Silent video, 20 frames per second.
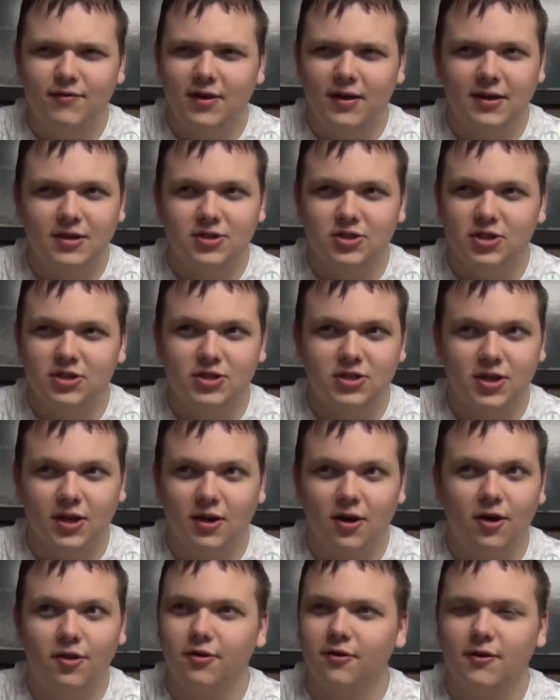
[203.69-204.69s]
He just said
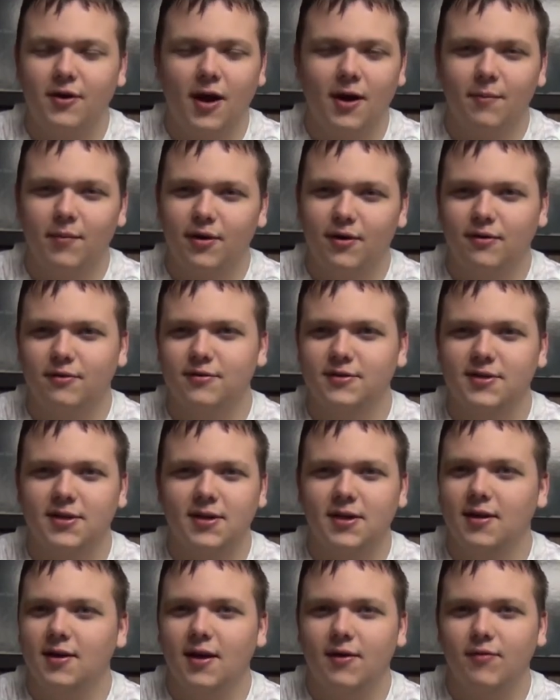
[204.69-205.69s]
other chemicals,
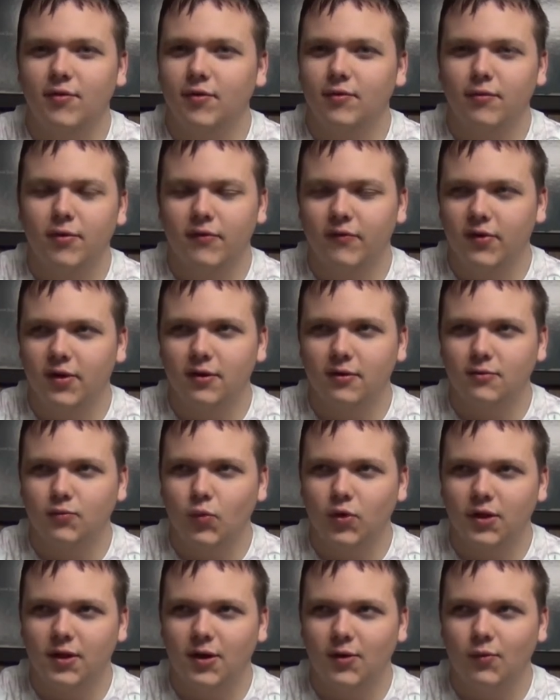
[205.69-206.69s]
and he never revealed
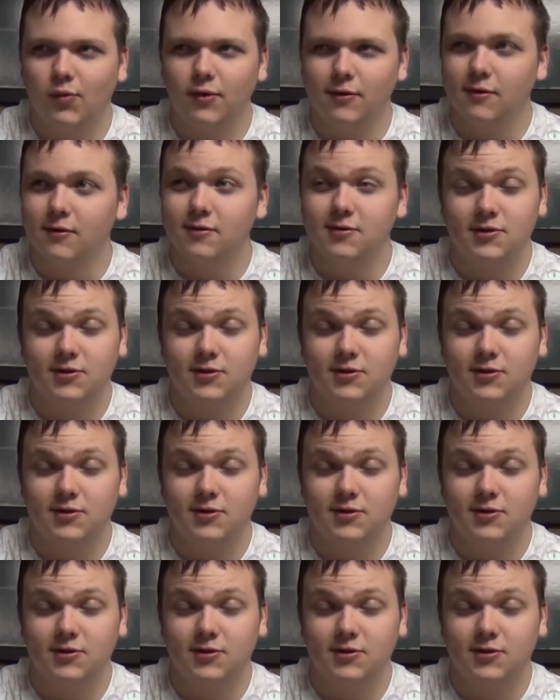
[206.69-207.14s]
what they were,